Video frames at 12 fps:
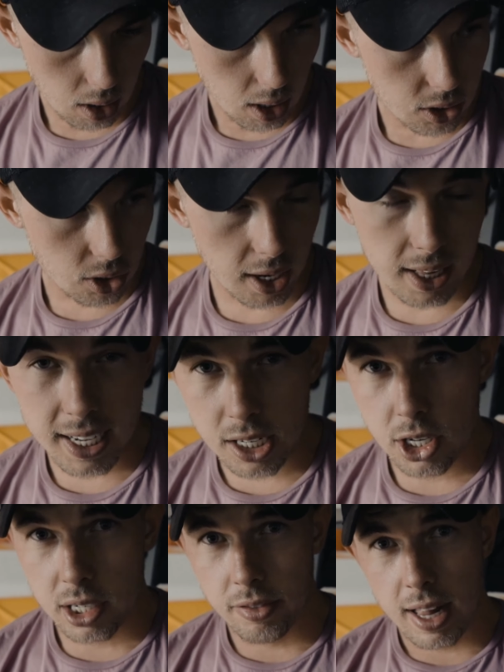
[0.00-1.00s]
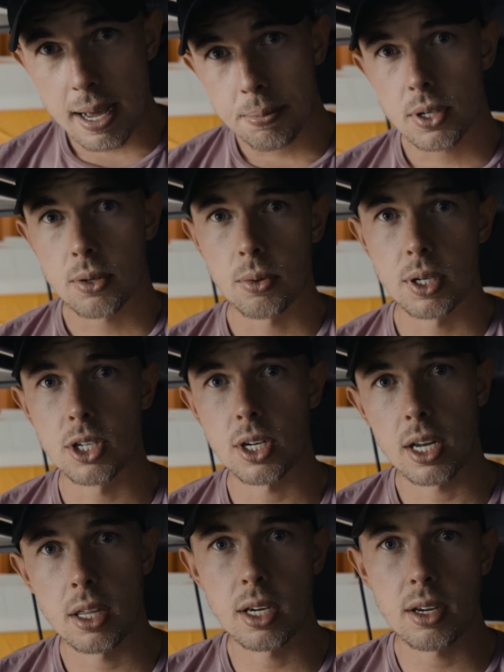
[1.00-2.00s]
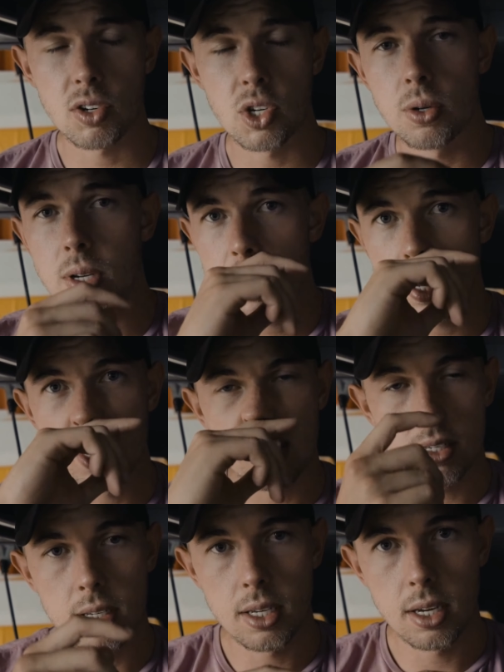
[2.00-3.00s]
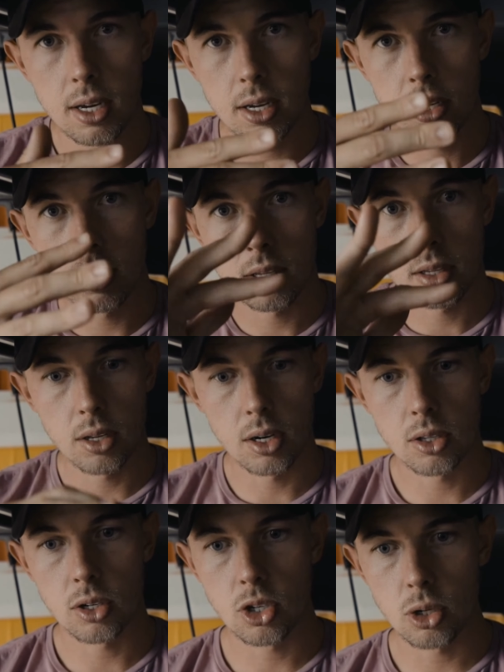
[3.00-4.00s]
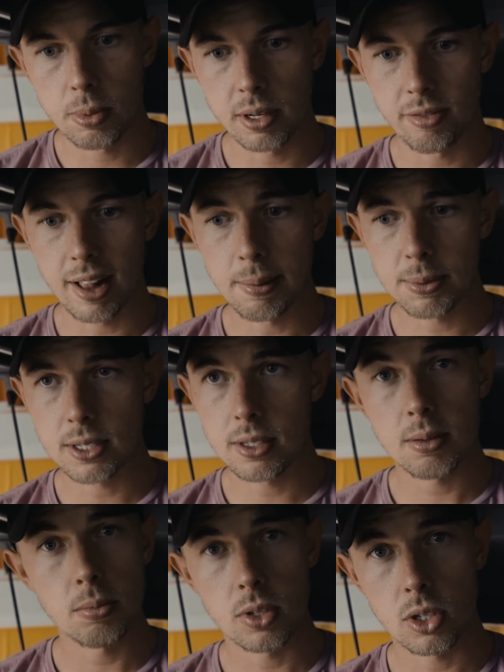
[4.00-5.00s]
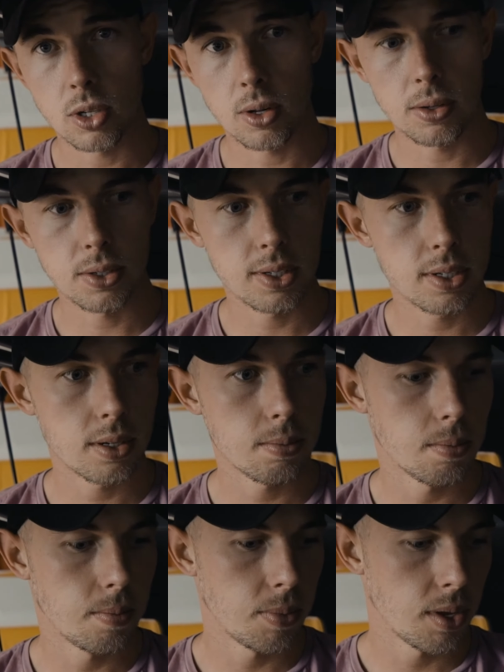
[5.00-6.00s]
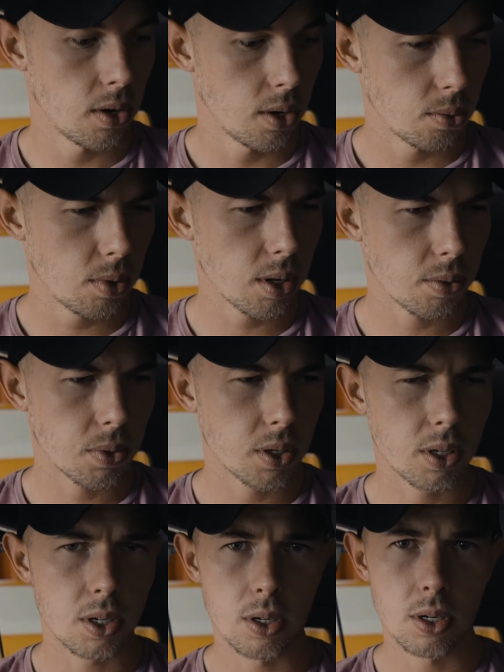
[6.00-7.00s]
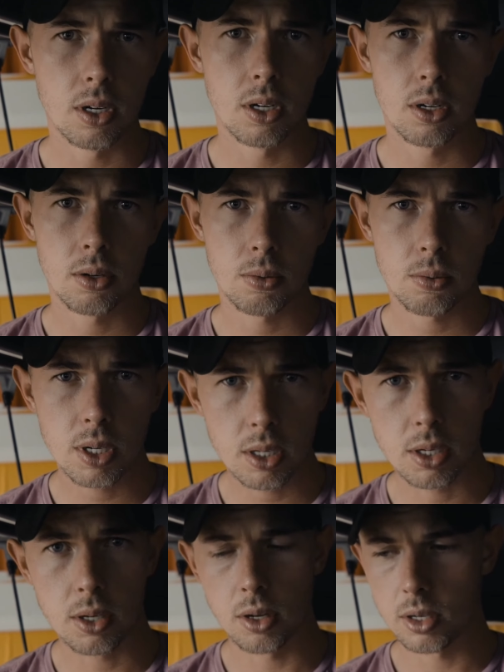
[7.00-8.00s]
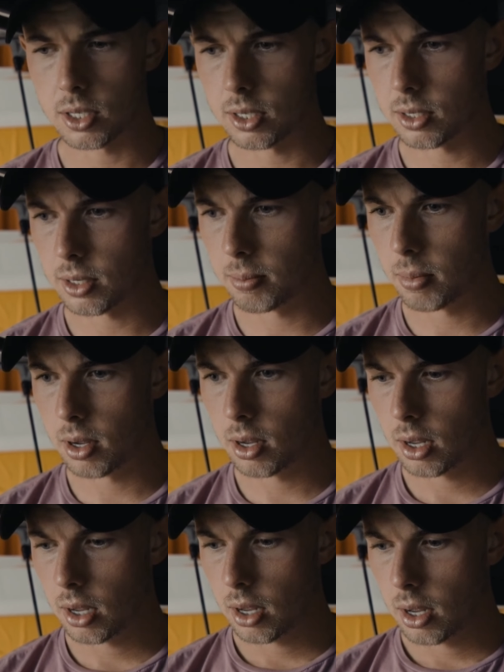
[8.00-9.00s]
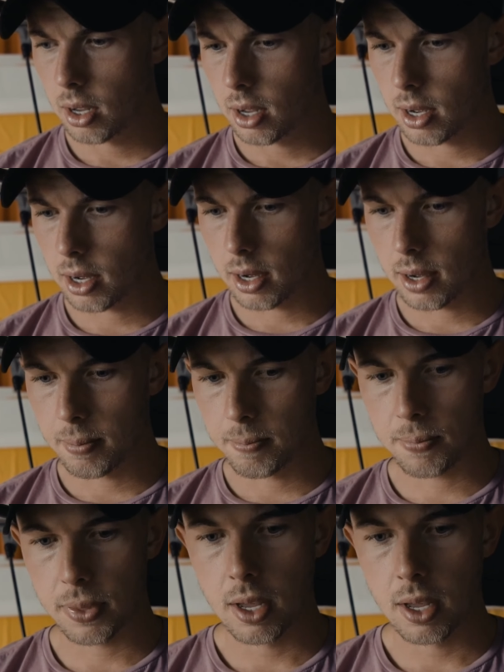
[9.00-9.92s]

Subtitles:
It's got electric flaps, which I think I've shown you guys the you know, the drooping flap system, the stall system. Really good system. I